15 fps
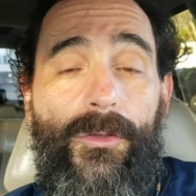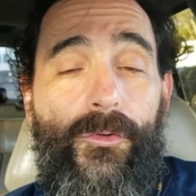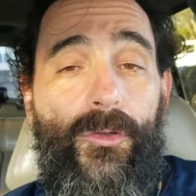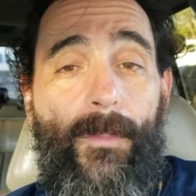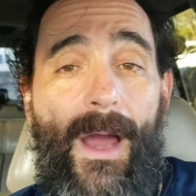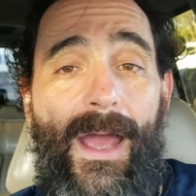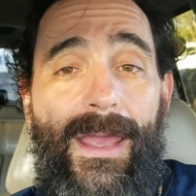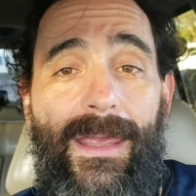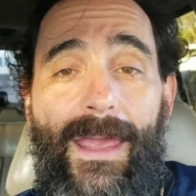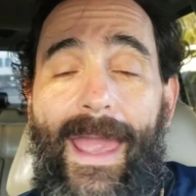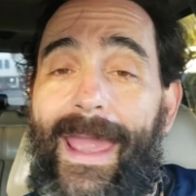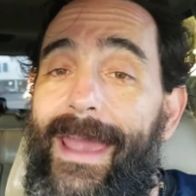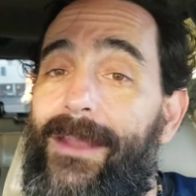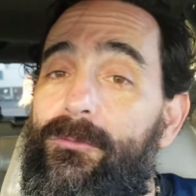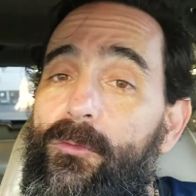goodbye,
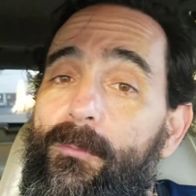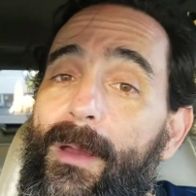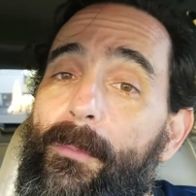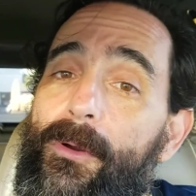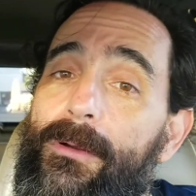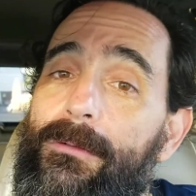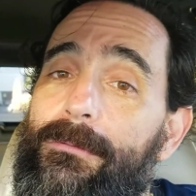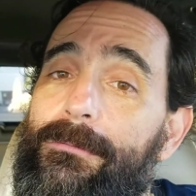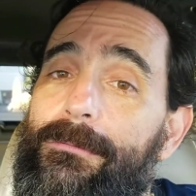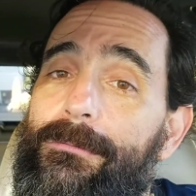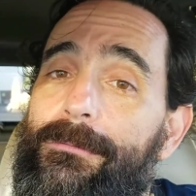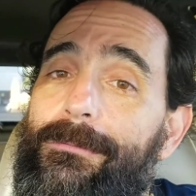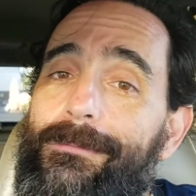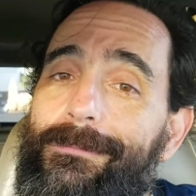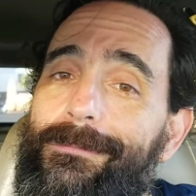and remember,
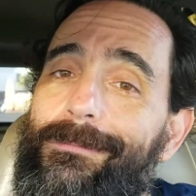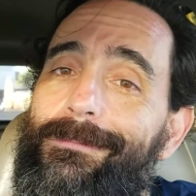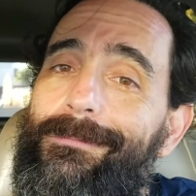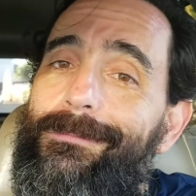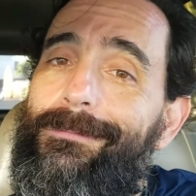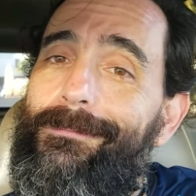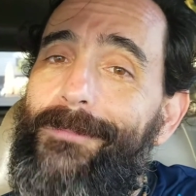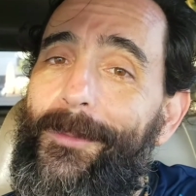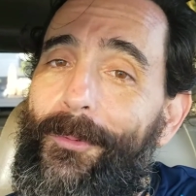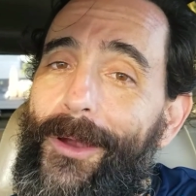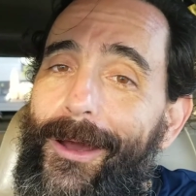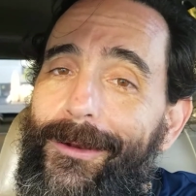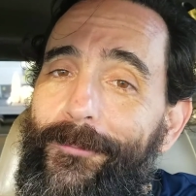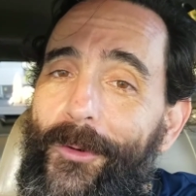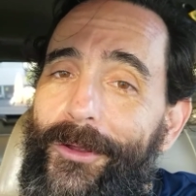be
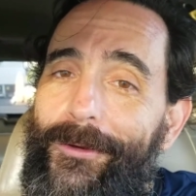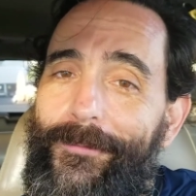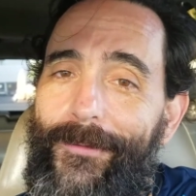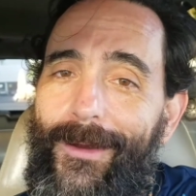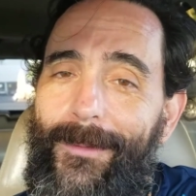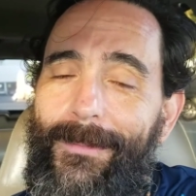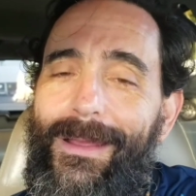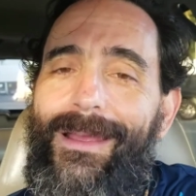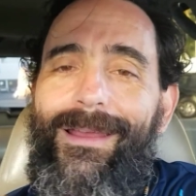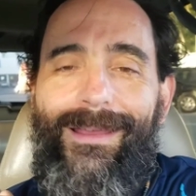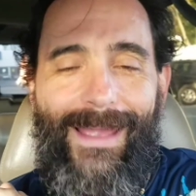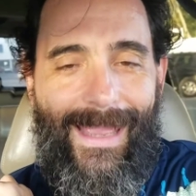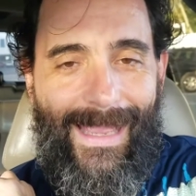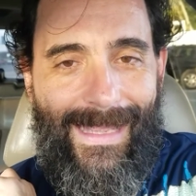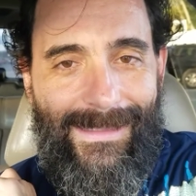proud of where you're from
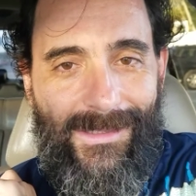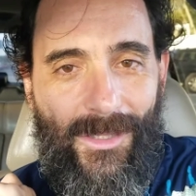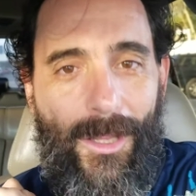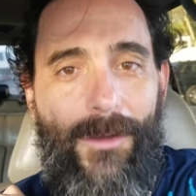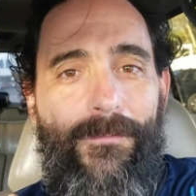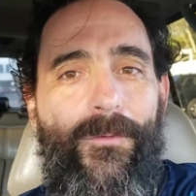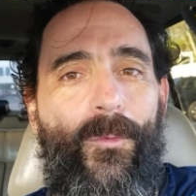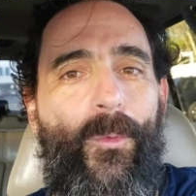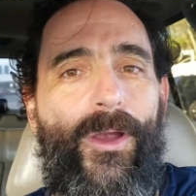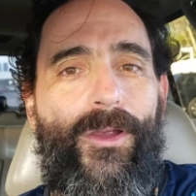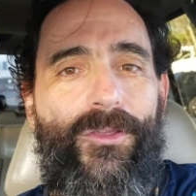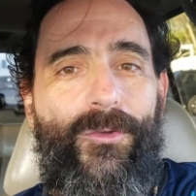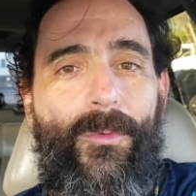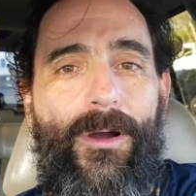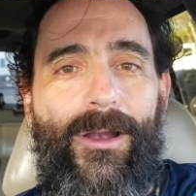and love where
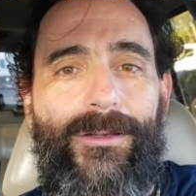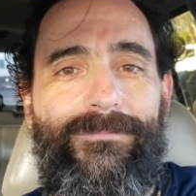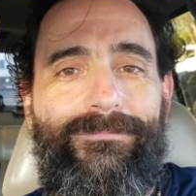you are.